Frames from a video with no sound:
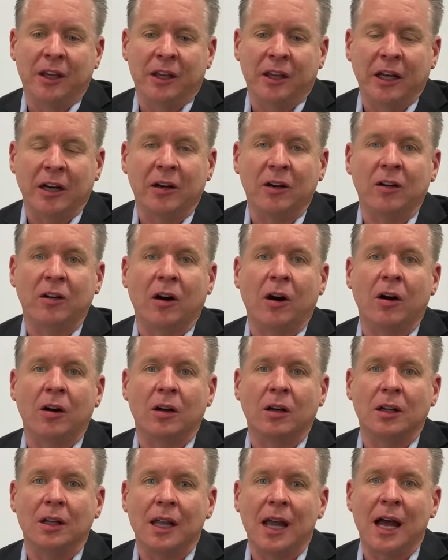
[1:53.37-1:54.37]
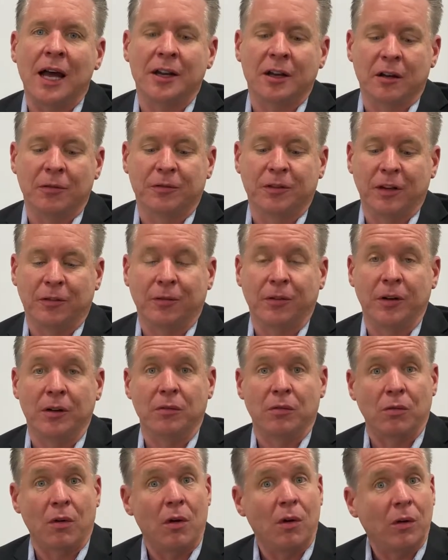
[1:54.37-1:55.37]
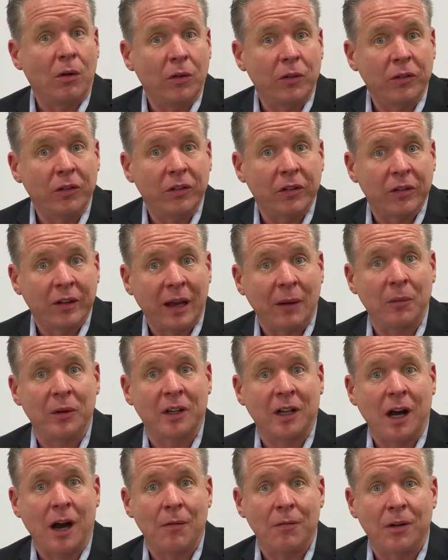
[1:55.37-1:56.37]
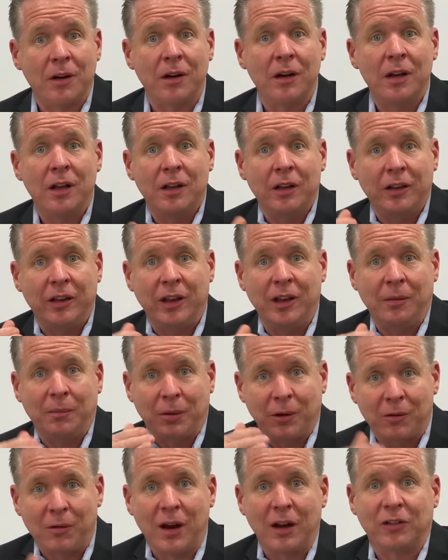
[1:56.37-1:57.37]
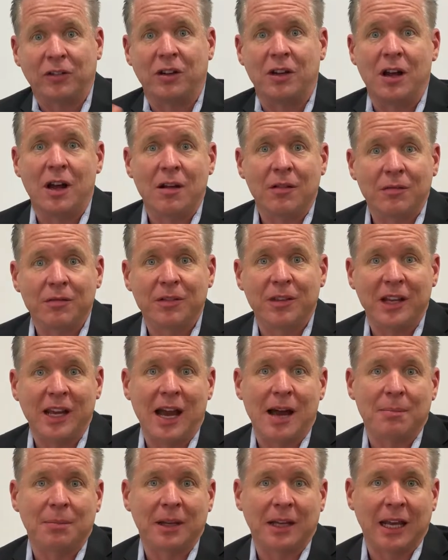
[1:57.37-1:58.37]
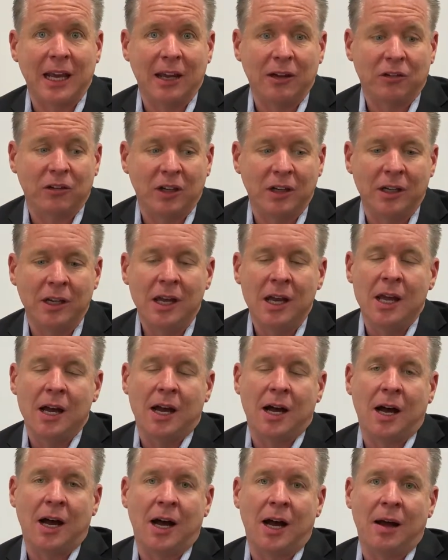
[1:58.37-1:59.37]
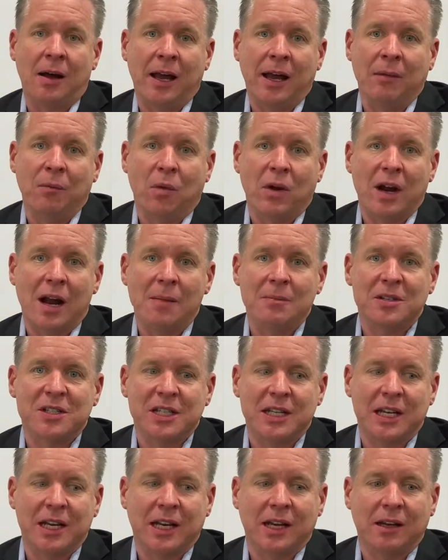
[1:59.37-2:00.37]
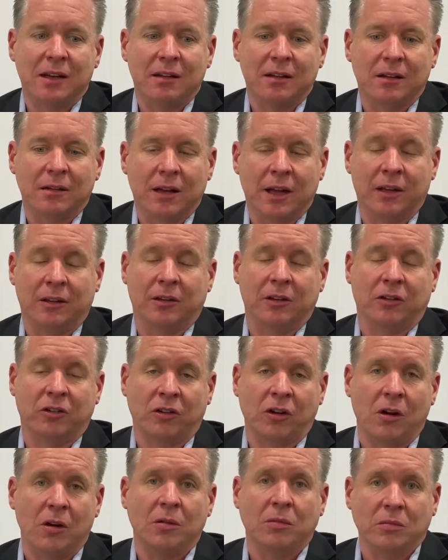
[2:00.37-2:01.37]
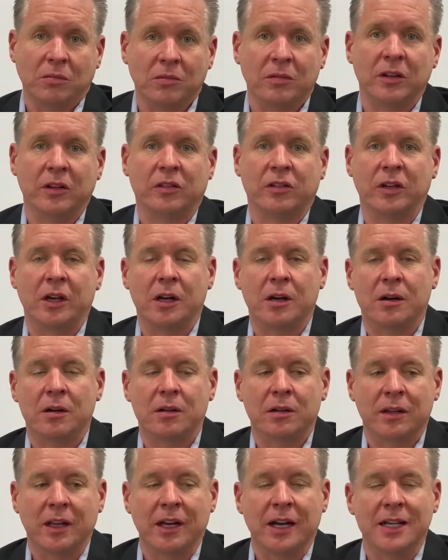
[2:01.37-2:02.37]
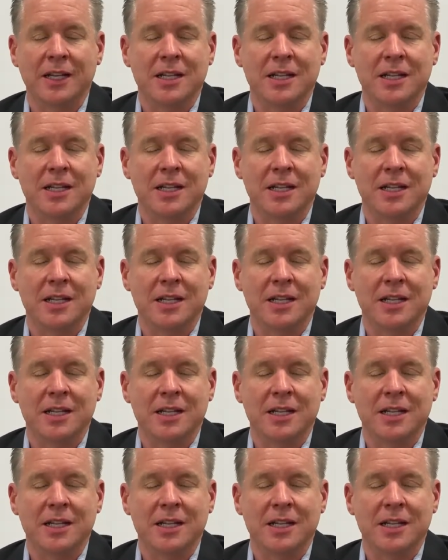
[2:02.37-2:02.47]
there are a lot of different roles that would cover the progression of the application. And what I'm seeing at the show this year that I